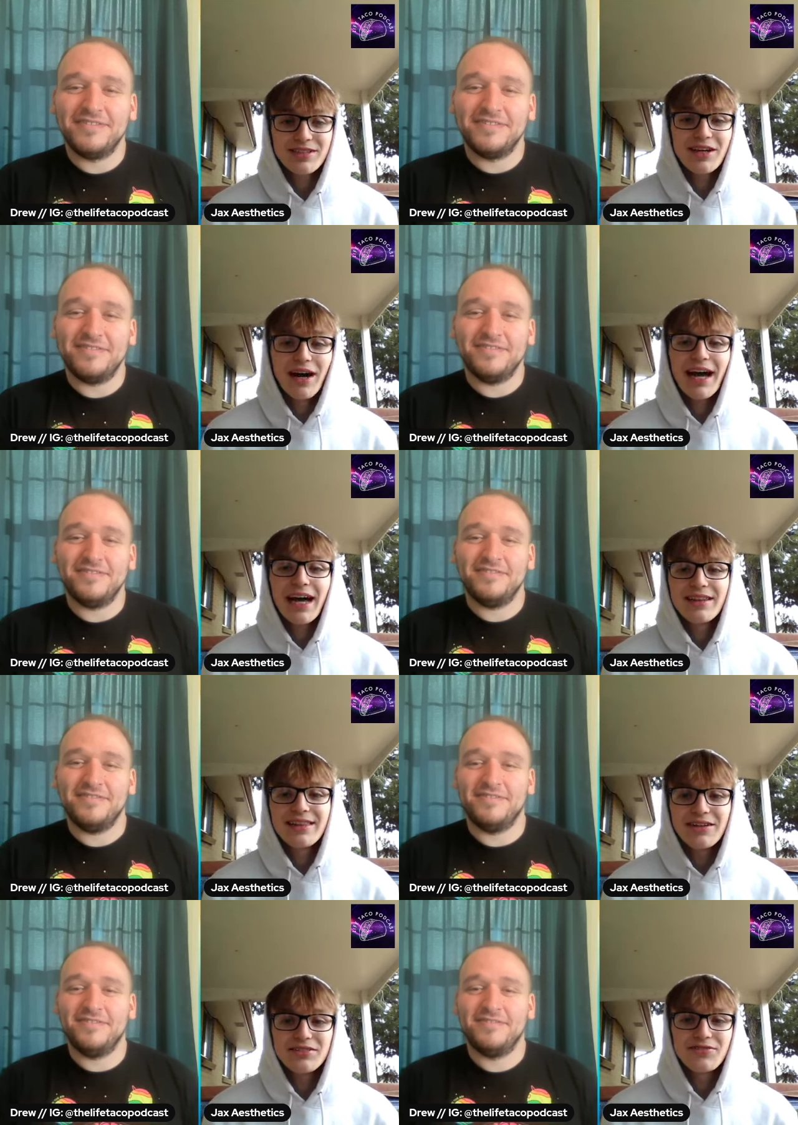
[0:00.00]
Speaker 1: ago, I had one
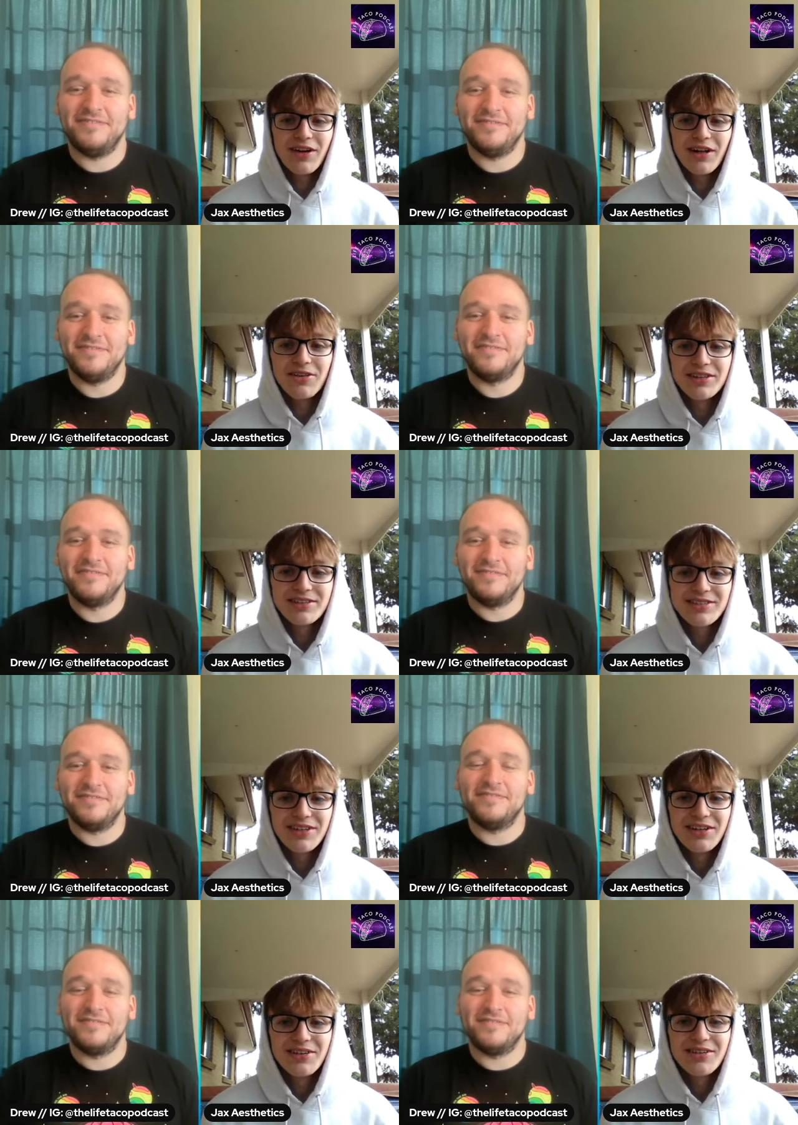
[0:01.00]
thousand followers.
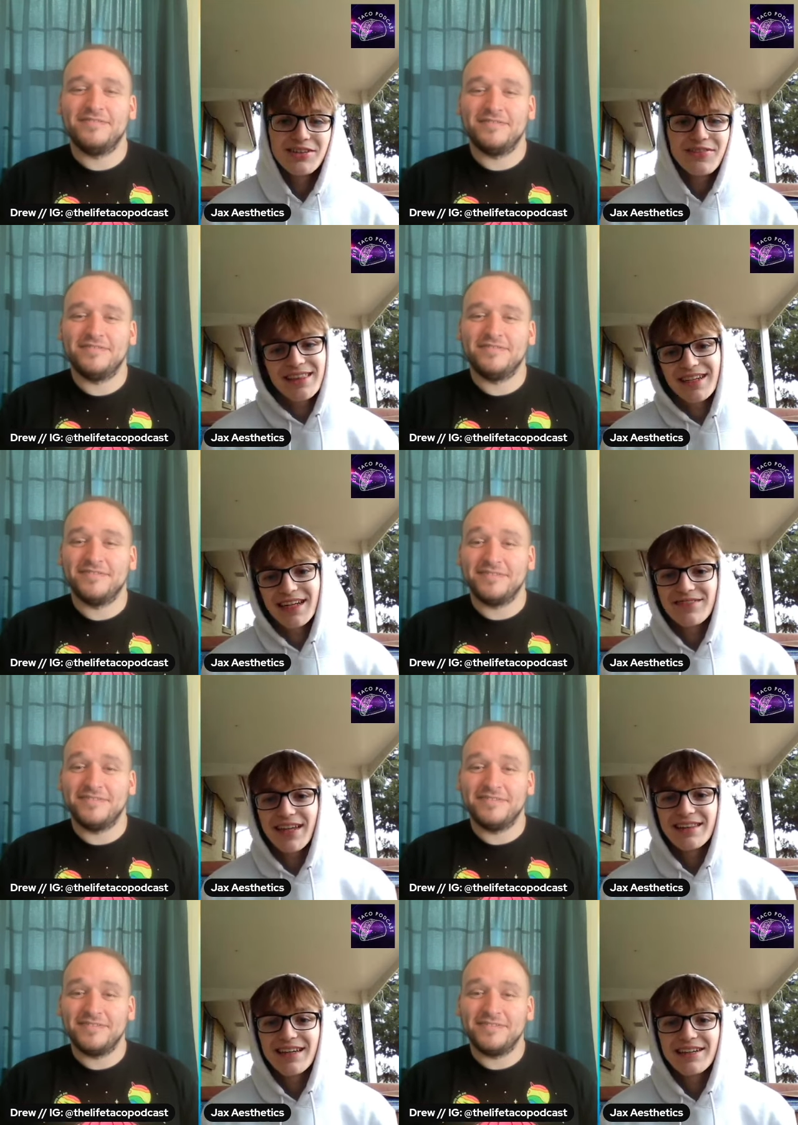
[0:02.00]
So the fact that I have
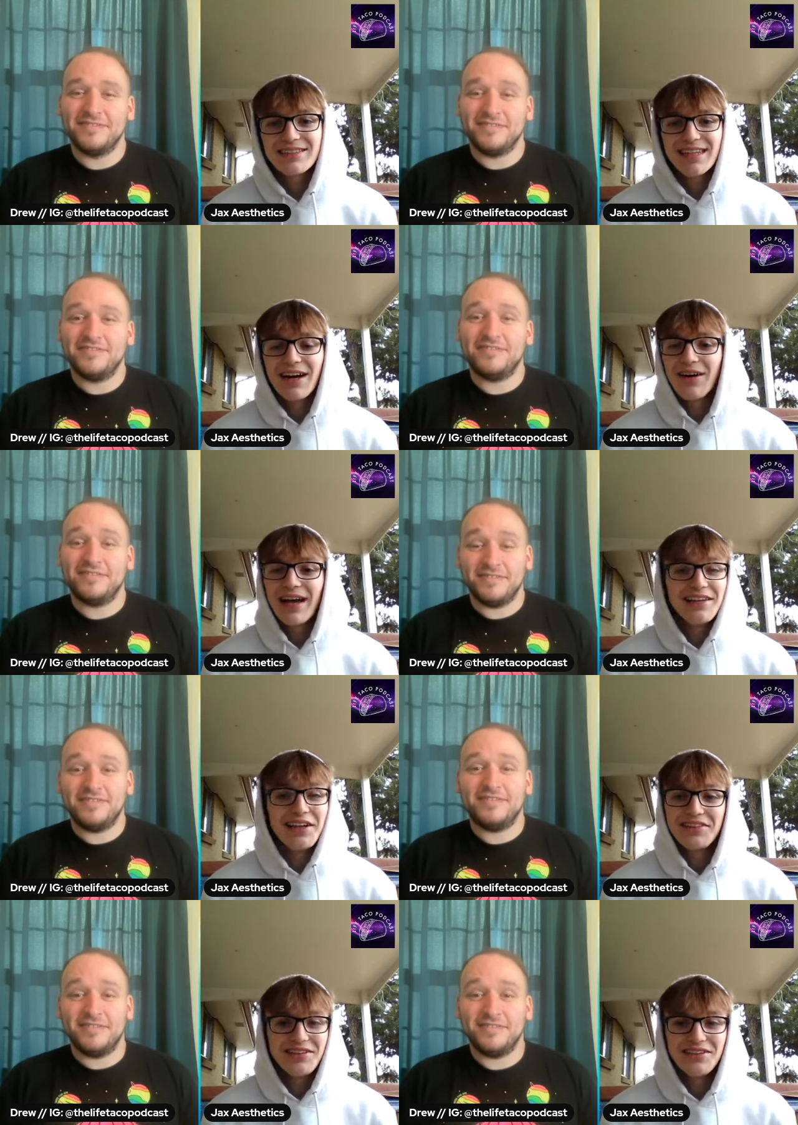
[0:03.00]
nine thousand now had
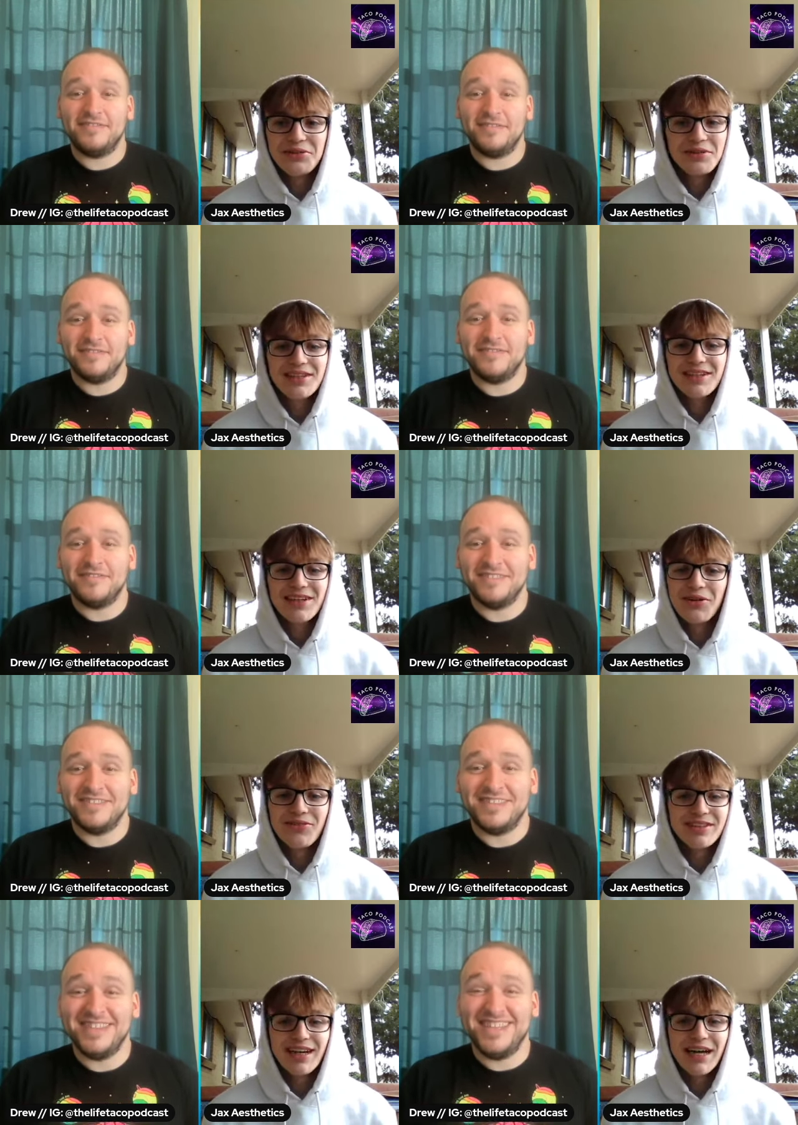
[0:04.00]
nothing to do with
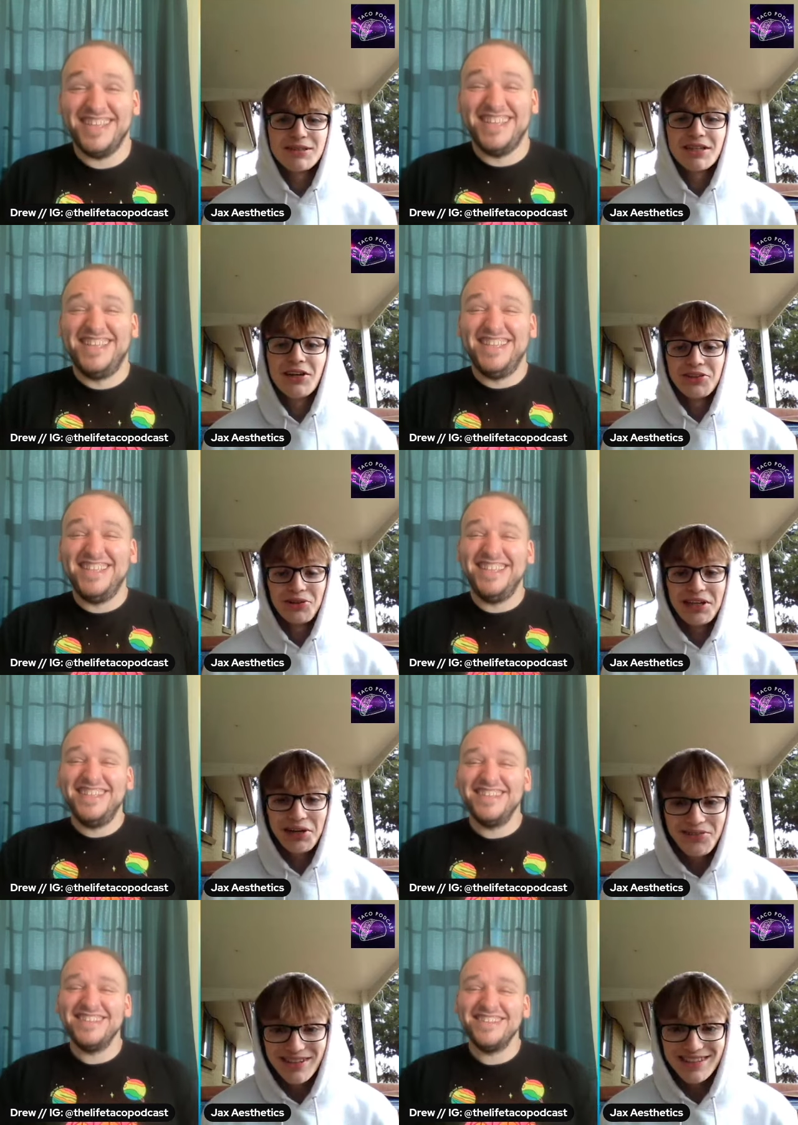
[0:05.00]
COVID times. During
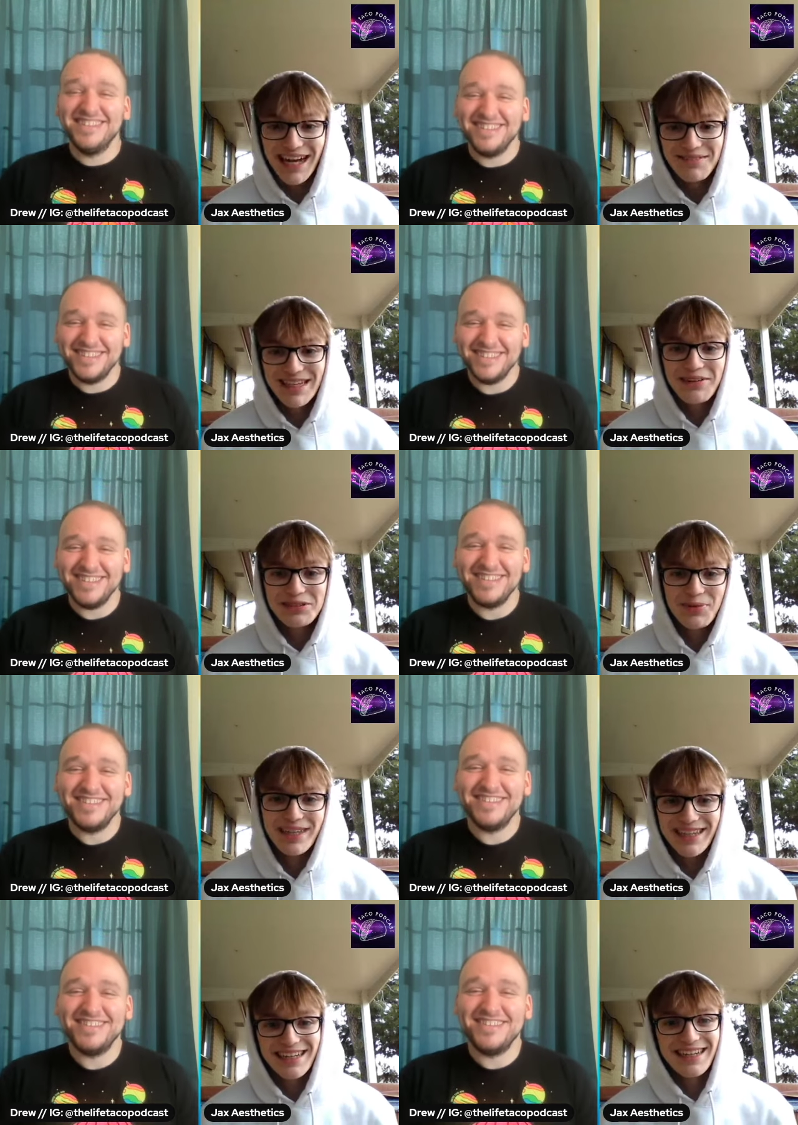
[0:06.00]
COVID times, I was
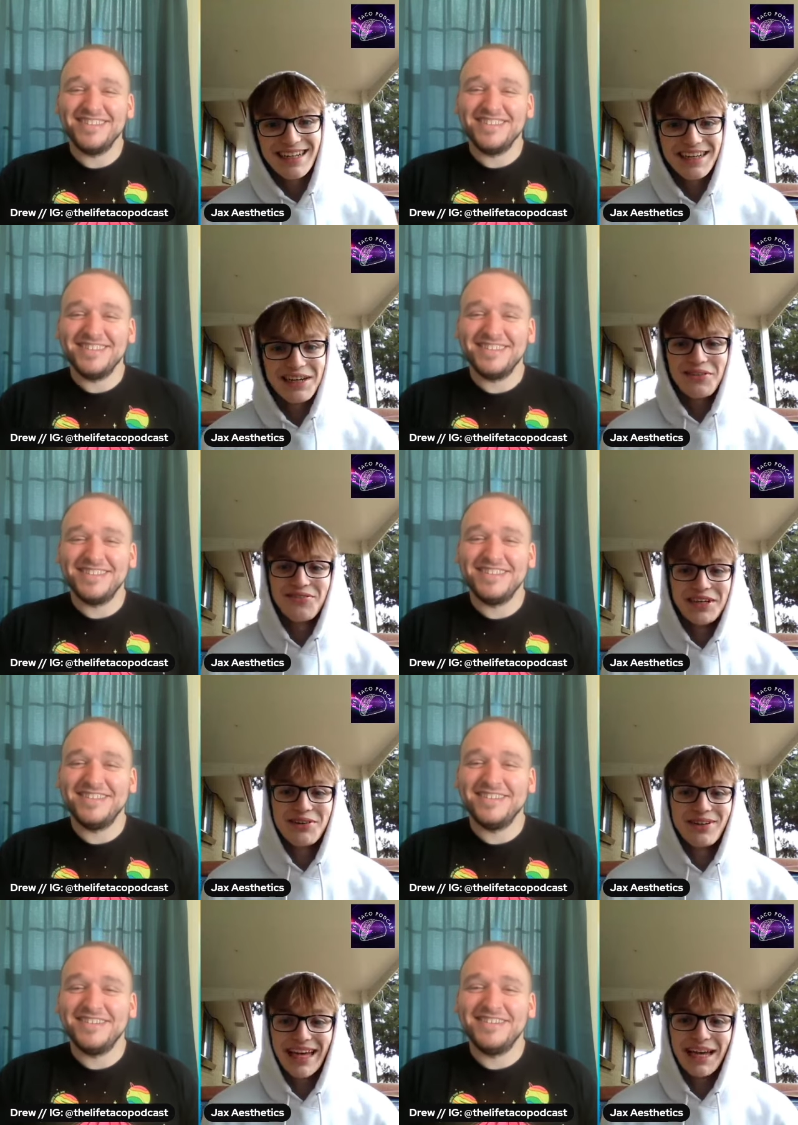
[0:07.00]
playing
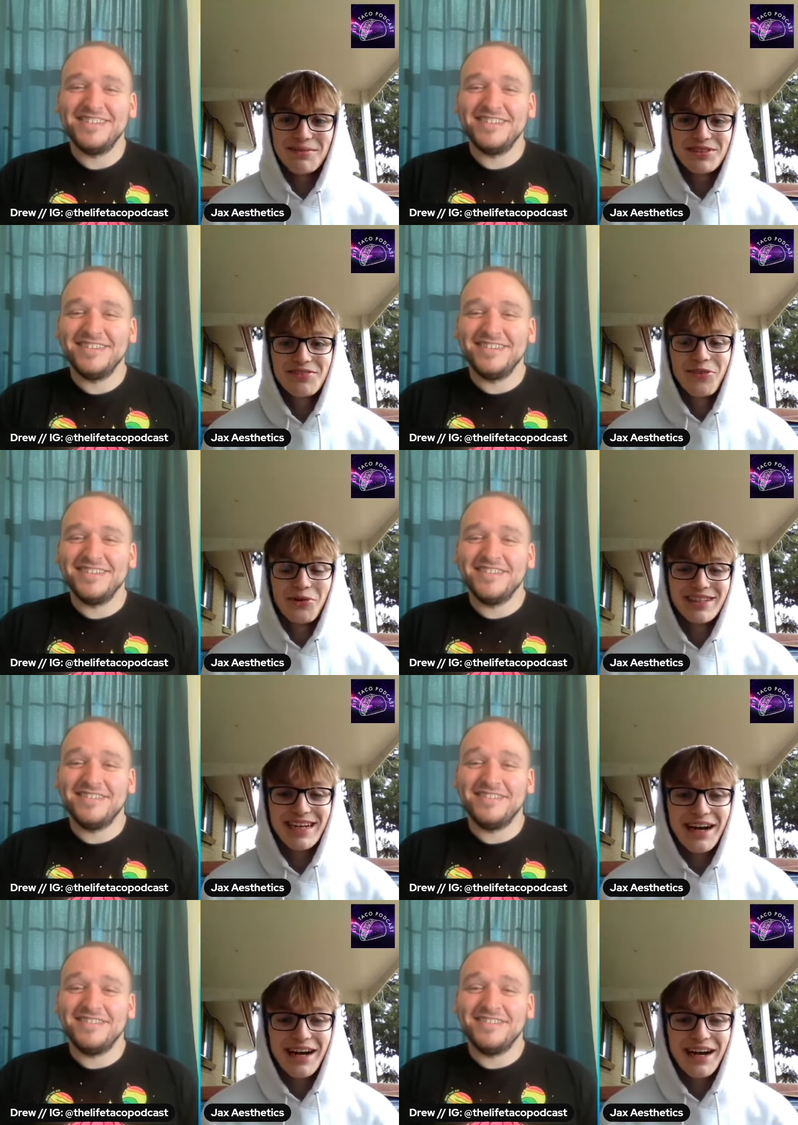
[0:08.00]
video games fourteen